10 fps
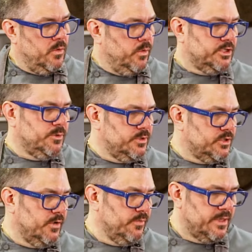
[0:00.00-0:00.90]
What she would
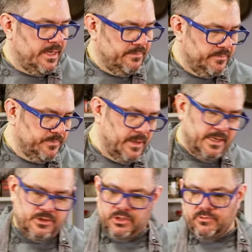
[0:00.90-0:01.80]
serve with it
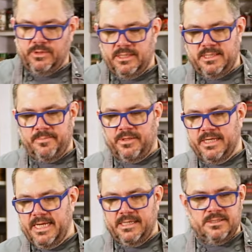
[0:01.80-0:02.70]
is just really simple.
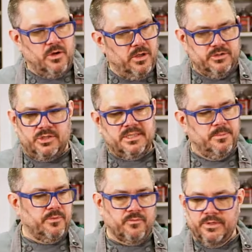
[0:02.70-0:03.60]
Again, these are all just
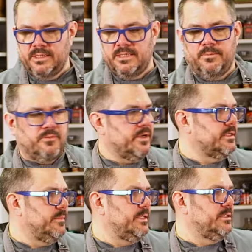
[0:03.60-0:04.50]
simple, really simple
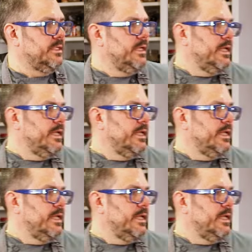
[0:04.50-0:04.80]
recipes.